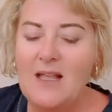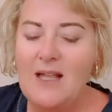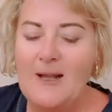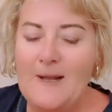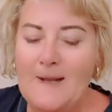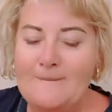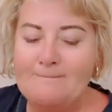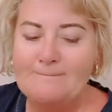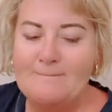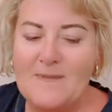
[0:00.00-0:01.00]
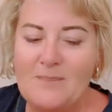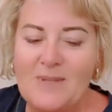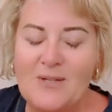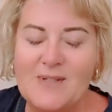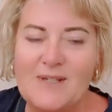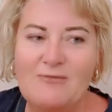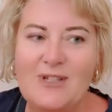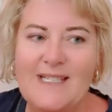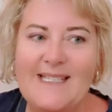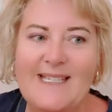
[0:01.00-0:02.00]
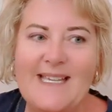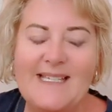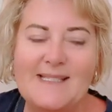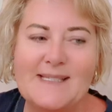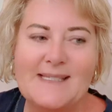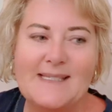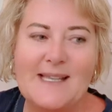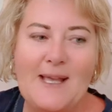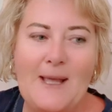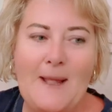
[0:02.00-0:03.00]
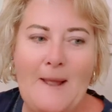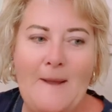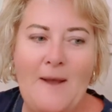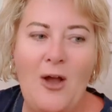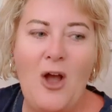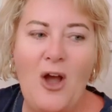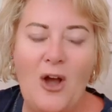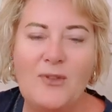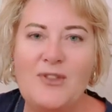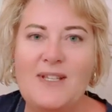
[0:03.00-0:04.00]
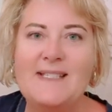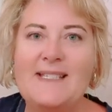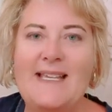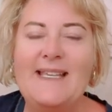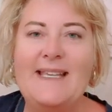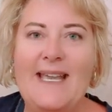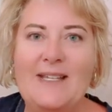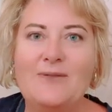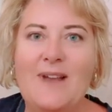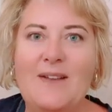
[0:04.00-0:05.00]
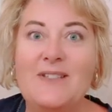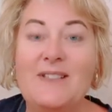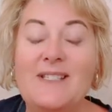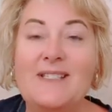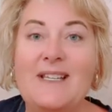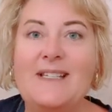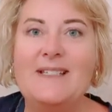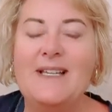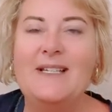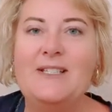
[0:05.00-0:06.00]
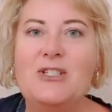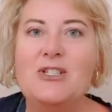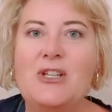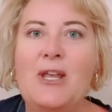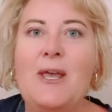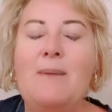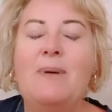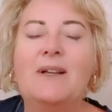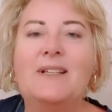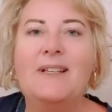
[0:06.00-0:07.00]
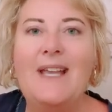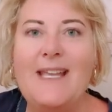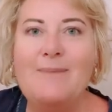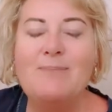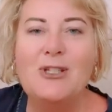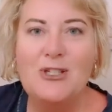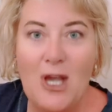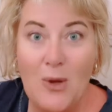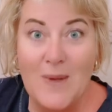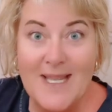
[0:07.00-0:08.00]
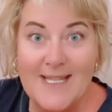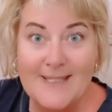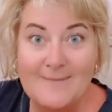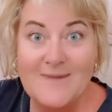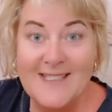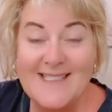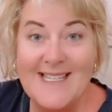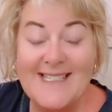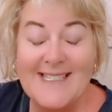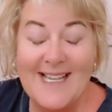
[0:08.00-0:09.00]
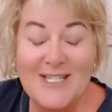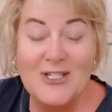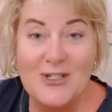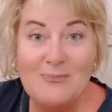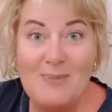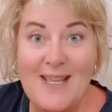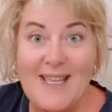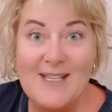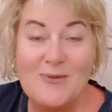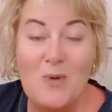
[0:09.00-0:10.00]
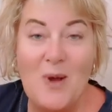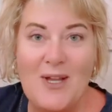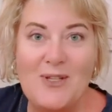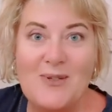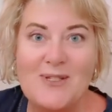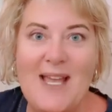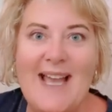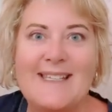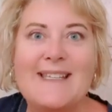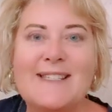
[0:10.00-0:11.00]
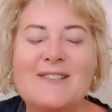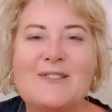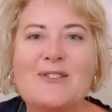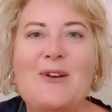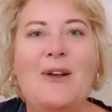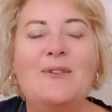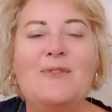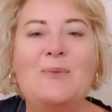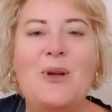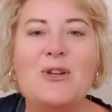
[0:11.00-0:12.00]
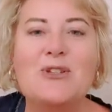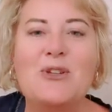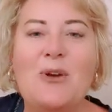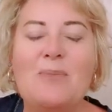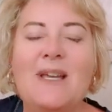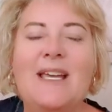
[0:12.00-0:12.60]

Because it really is a hard thing to get your head around in this day and age. But keep going. The dedication bit is why I used to add it to the title of the workshop.